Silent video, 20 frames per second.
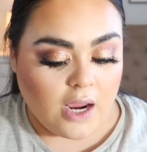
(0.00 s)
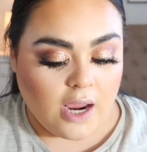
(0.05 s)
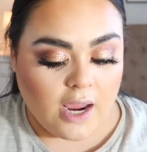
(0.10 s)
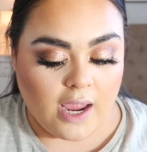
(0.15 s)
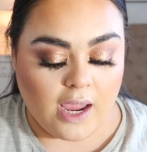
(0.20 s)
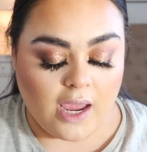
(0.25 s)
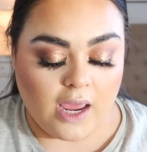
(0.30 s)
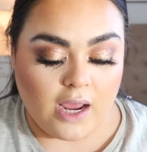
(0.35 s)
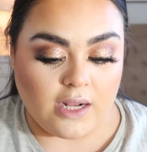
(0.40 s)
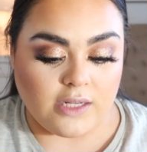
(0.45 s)

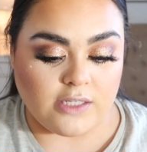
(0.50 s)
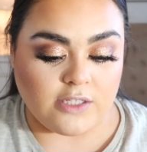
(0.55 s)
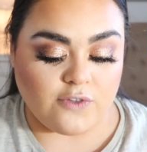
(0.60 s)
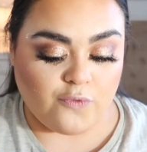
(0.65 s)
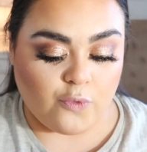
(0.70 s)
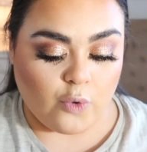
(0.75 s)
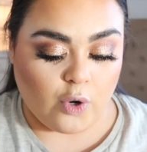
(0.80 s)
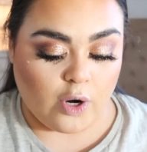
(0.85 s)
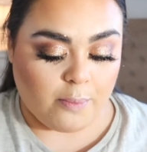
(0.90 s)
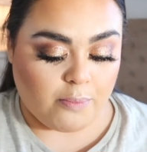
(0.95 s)
And
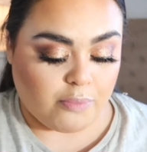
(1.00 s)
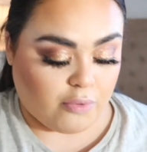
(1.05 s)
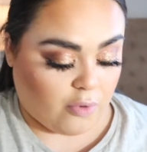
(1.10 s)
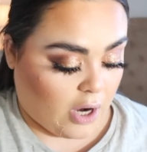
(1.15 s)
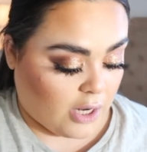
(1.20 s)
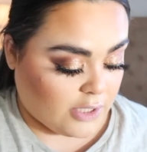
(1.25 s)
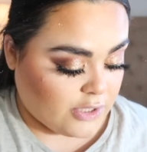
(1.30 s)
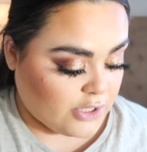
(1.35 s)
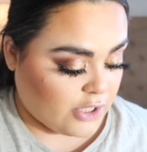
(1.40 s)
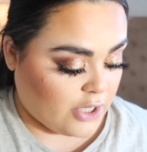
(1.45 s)
for
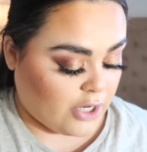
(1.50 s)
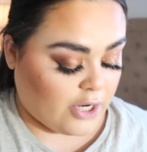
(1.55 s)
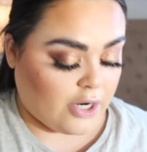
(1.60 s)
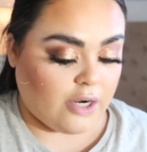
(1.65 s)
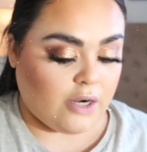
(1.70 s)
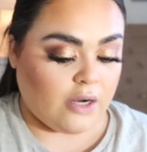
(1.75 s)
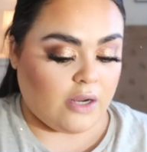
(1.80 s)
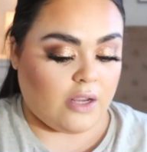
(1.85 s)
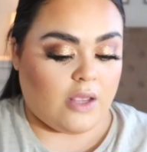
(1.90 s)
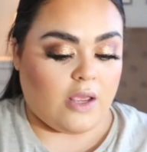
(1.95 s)

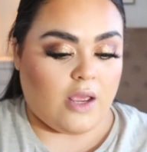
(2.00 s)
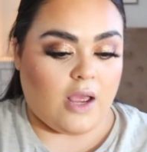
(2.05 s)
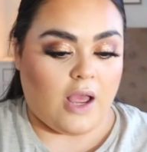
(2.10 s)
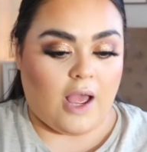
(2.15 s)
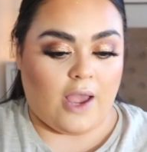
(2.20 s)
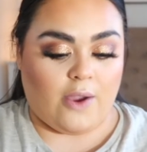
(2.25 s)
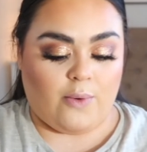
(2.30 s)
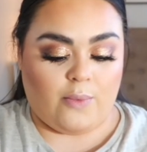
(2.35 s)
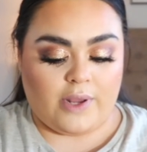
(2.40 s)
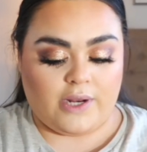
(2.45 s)
bronzer,
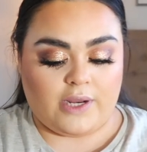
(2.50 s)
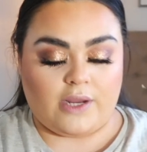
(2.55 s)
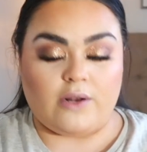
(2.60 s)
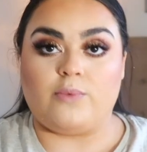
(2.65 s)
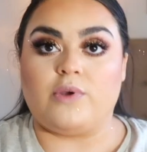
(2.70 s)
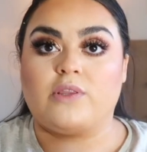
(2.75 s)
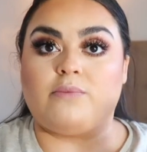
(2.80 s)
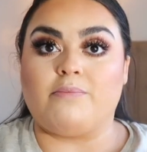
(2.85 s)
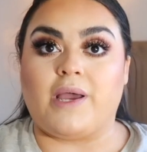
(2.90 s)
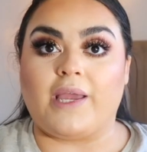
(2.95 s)
I went in
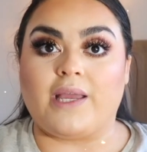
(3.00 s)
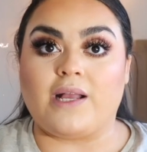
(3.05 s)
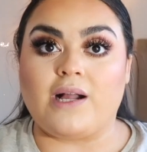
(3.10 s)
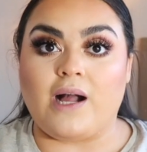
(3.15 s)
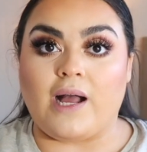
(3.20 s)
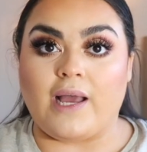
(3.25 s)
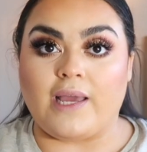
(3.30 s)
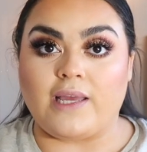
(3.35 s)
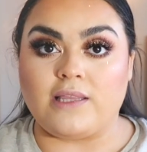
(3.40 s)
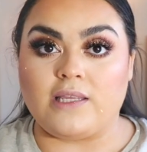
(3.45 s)
with my
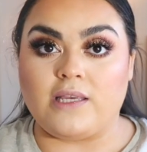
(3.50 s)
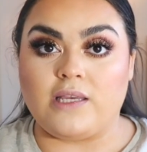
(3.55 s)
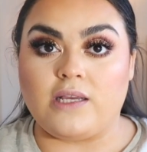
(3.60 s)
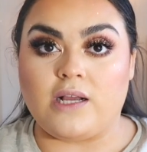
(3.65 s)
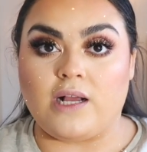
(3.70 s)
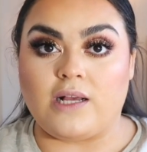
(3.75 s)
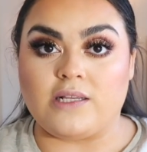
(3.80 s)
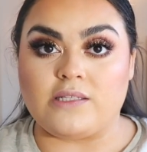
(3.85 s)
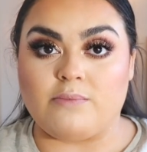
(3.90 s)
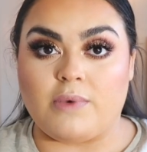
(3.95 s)
Kylie
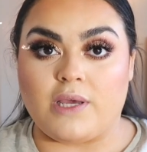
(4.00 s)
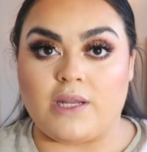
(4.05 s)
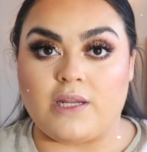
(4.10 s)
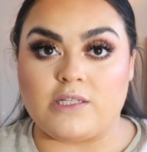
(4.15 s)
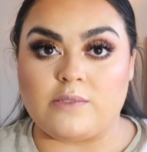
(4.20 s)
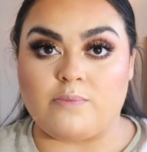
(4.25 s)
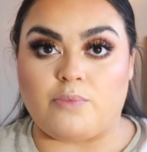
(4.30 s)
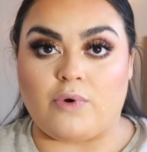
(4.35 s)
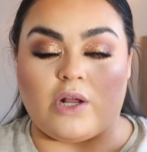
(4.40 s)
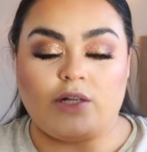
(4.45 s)

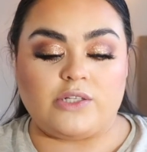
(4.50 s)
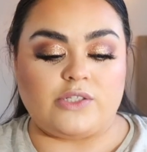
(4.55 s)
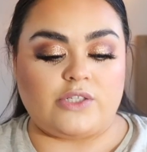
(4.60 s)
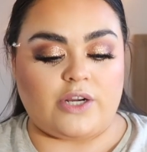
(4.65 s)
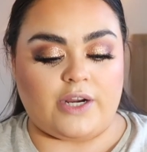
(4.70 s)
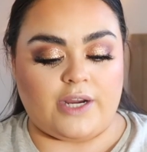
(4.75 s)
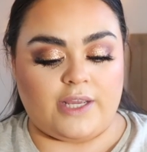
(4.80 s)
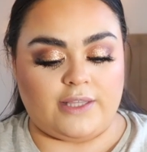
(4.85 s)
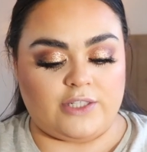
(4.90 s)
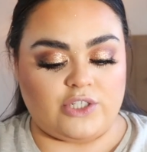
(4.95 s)
Cosmetics
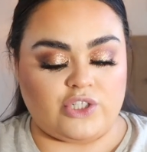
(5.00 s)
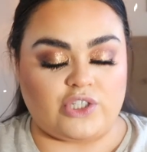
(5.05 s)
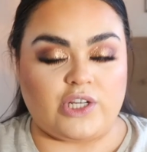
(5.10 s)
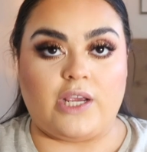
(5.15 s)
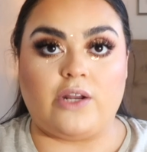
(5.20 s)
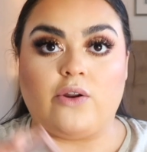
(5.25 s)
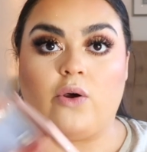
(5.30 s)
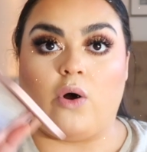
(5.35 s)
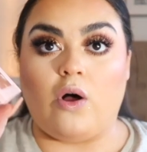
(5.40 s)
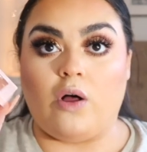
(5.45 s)
bronzer in the
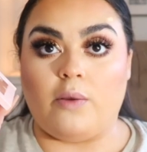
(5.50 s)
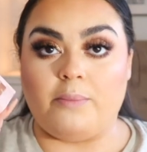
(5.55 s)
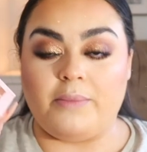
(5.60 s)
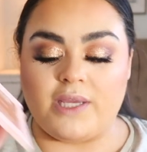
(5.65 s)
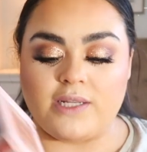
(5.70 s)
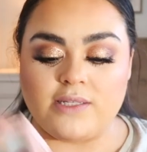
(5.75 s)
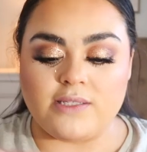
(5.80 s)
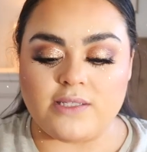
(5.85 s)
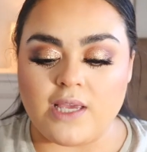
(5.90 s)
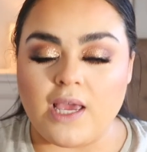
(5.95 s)
shade
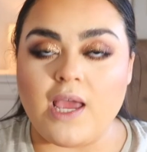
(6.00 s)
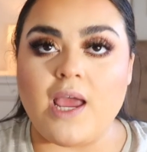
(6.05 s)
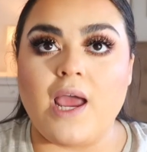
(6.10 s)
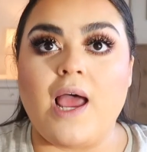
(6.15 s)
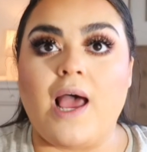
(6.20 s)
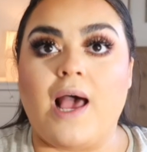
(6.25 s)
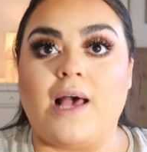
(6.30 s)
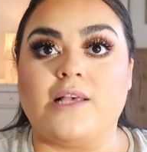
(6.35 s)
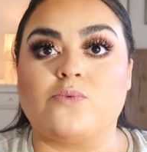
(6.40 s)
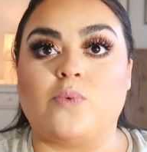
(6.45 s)
Almond,
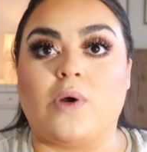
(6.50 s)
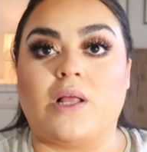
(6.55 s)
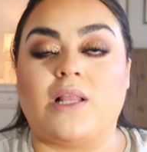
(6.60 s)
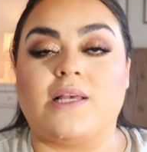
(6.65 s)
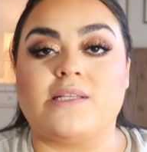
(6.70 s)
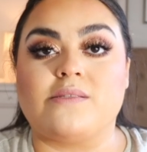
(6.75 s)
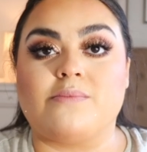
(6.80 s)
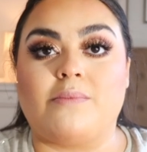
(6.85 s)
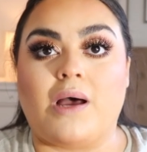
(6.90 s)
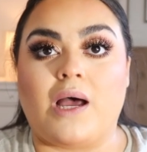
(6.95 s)
as well
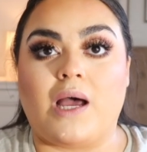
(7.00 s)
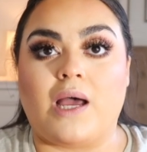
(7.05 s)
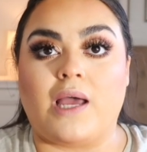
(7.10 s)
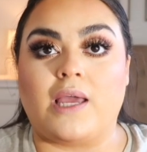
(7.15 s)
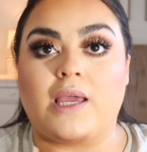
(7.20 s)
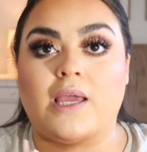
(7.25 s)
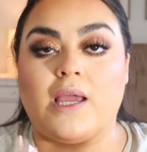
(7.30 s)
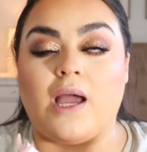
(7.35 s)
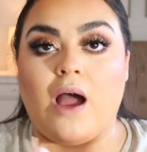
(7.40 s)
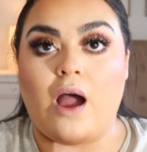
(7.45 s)
as
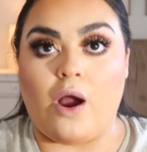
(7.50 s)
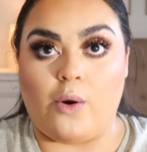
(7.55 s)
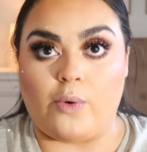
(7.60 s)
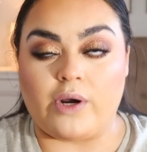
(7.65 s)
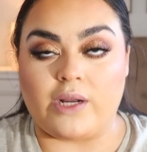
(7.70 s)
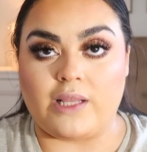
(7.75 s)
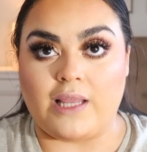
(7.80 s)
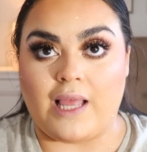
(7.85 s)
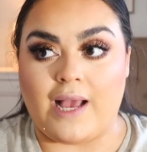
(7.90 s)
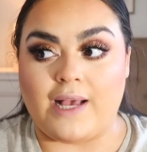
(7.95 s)
my
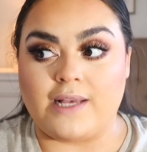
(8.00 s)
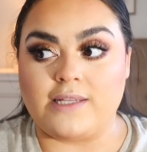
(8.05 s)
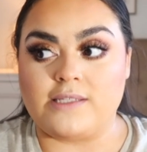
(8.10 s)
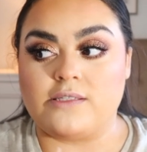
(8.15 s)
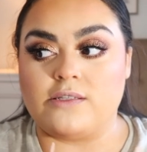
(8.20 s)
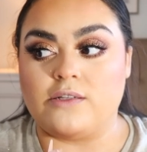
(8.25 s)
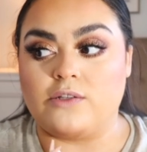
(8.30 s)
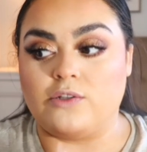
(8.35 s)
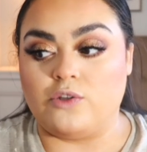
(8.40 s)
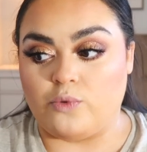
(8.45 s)

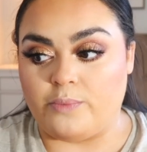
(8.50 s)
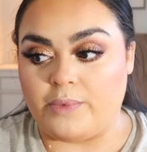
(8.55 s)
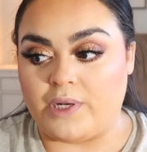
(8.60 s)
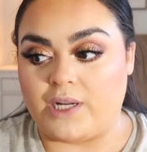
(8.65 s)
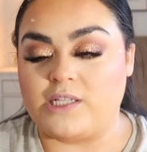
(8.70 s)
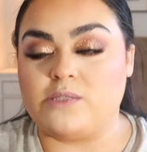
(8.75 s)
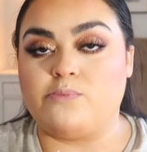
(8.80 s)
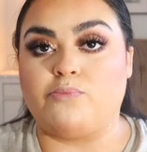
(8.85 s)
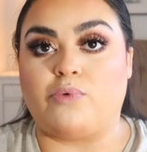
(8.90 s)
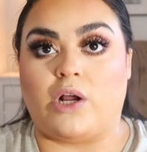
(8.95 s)
Hourglass
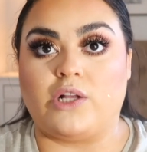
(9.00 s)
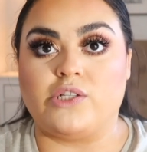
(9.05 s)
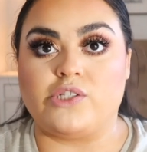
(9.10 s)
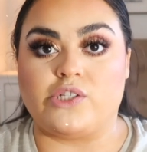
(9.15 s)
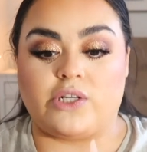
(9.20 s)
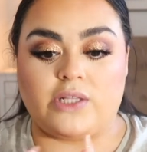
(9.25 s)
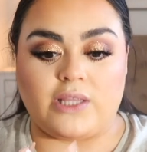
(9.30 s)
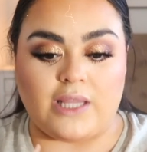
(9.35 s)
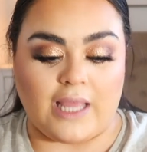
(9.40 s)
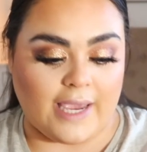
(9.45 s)
Luminous
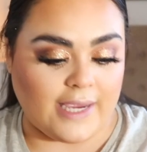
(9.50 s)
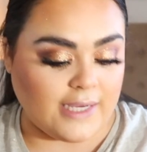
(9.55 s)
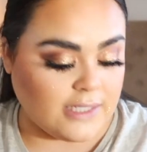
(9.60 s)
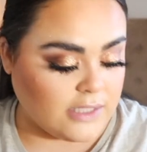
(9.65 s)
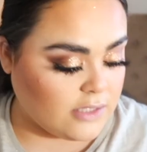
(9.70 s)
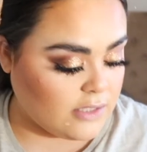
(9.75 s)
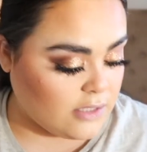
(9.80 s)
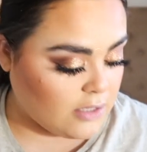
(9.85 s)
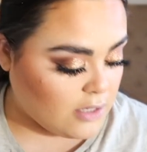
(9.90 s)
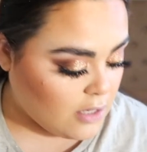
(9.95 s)
Bronzer
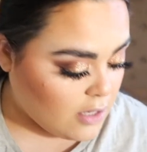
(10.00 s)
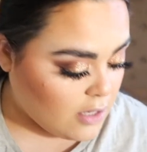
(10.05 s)
Light.